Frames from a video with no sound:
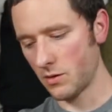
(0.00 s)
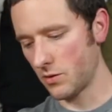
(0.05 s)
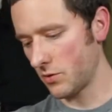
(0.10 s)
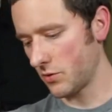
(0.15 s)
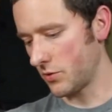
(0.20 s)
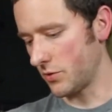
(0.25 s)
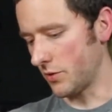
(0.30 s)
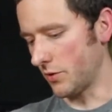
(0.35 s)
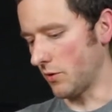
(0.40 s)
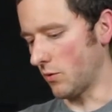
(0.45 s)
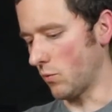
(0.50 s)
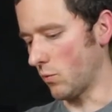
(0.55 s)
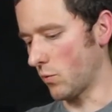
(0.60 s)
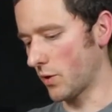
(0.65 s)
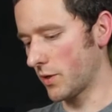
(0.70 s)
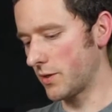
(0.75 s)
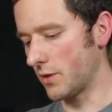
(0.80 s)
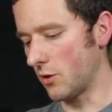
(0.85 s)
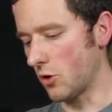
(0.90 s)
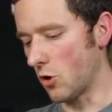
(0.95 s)
So
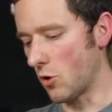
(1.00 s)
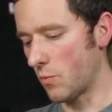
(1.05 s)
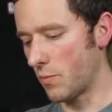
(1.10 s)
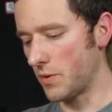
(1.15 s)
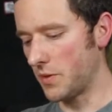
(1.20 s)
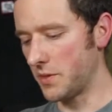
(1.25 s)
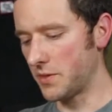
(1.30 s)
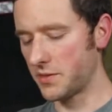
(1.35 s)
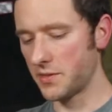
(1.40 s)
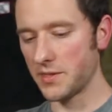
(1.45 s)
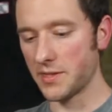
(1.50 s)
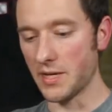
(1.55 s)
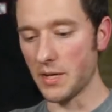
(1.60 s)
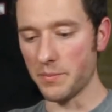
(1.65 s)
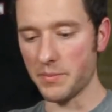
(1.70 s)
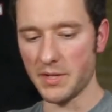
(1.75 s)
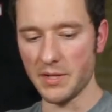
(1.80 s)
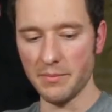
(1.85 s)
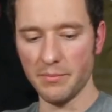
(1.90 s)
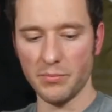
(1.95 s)
we're going to open this thing
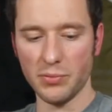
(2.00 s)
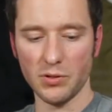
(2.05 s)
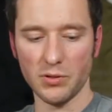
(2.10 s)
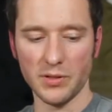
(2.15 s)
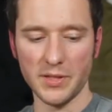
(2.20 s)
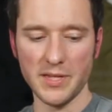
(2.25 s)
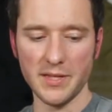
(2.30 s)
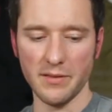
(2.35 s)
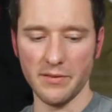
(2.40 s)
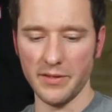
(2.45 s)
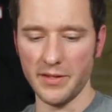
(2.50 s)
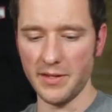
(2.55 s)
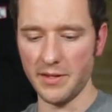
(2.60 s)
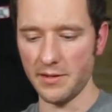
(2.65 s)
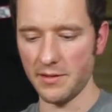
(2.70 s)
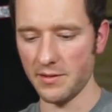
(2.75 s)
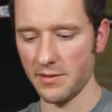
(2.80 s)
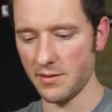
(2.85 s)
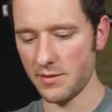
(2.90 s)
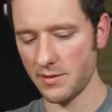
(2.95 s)
up completely.